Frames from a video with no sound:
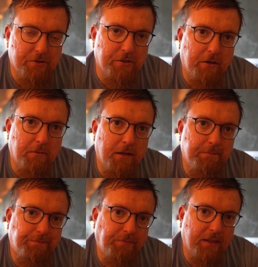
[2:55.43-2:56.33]
sugar
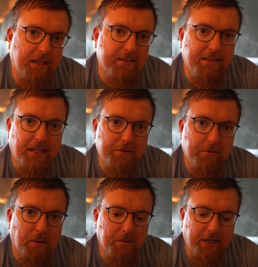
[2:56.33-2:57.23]
rim, it's less
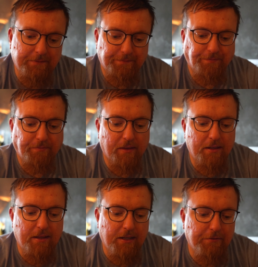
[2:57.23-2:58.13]
smoky
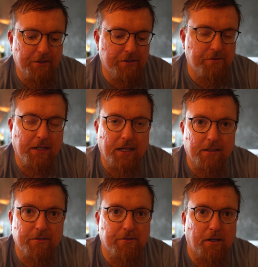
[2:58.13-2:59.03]
than if you just drink it out
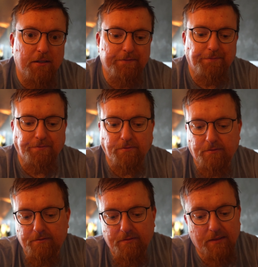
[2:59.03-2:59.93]
of the straw.
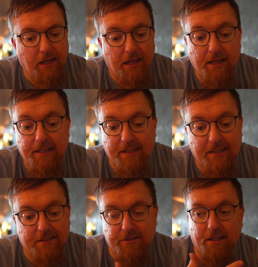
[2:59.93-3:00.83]
I like it,
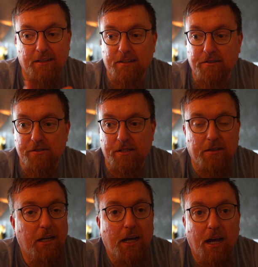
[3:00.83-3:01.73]
actually. I like yours
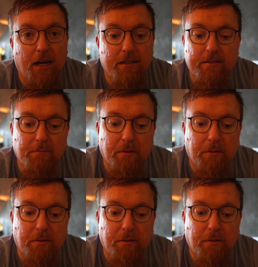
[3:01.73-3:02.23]
too. Honestly,